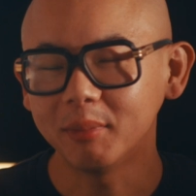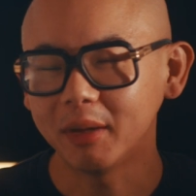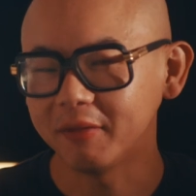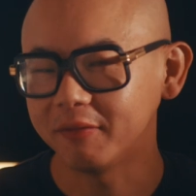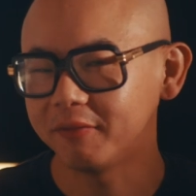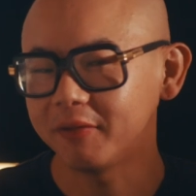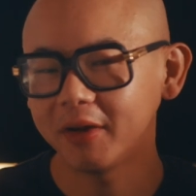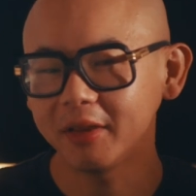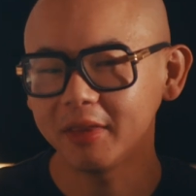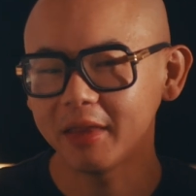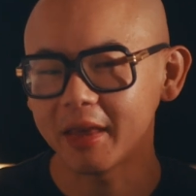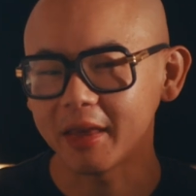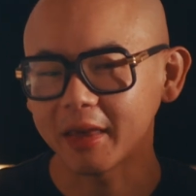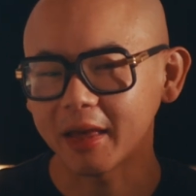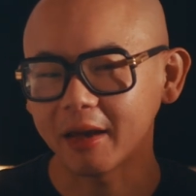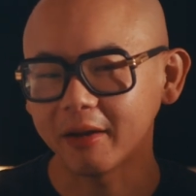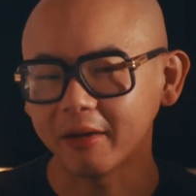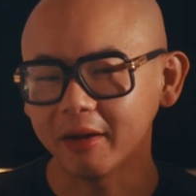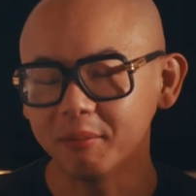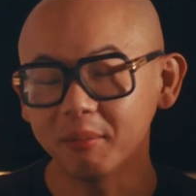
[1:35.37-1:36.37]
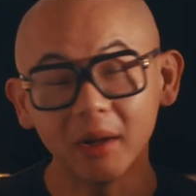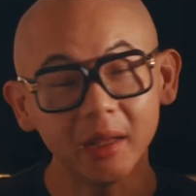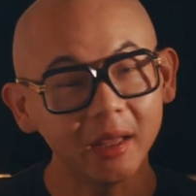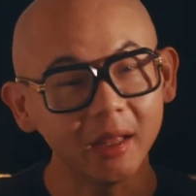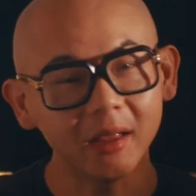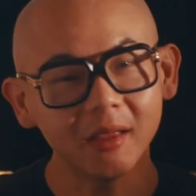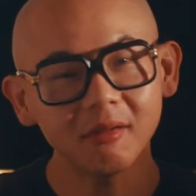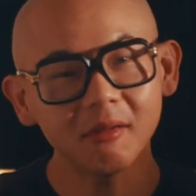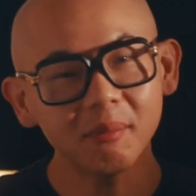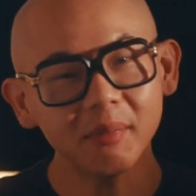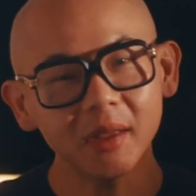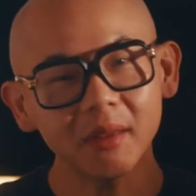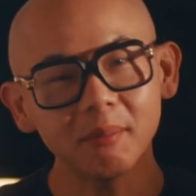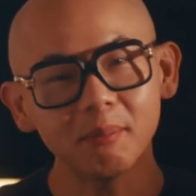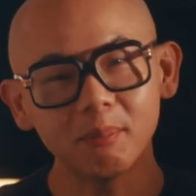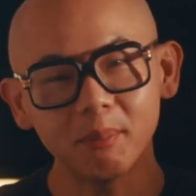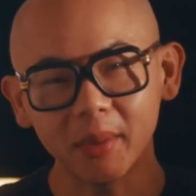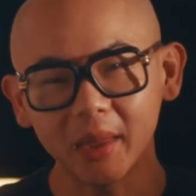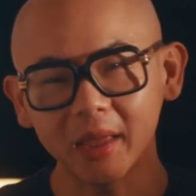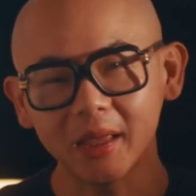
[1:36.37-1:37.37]
fun day carry, but it is a
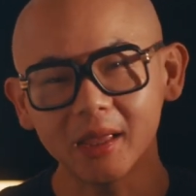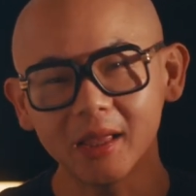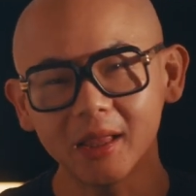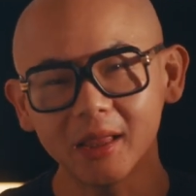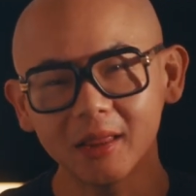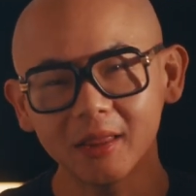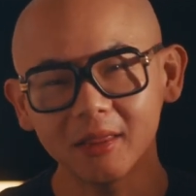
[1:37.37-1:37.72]
bit big,